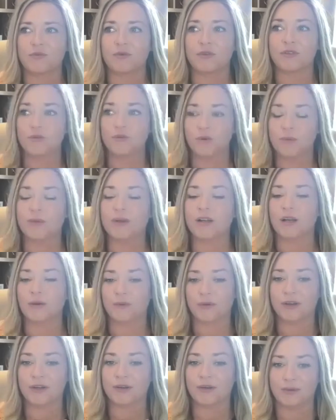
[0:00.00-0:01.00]
with the women I
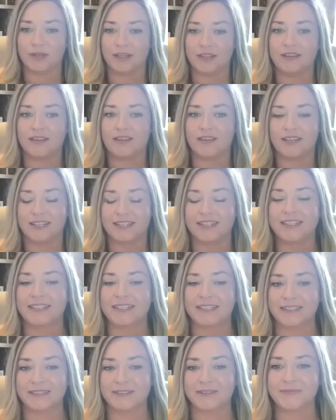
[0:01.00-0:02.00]
work with
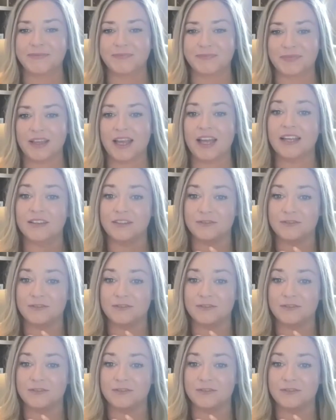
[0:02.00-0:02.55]
and